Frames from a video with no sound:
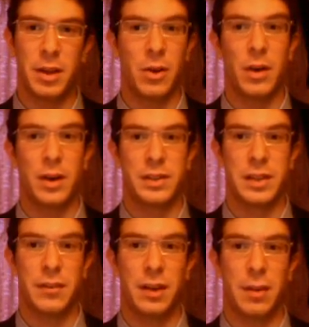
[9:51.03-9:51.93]
and OL
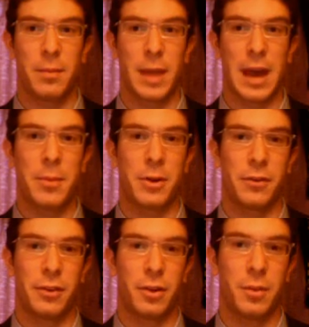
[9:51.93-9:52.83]
saving up capital
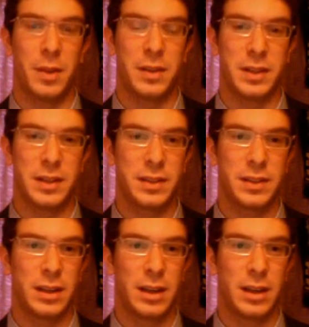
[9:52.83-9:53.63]
for their own business.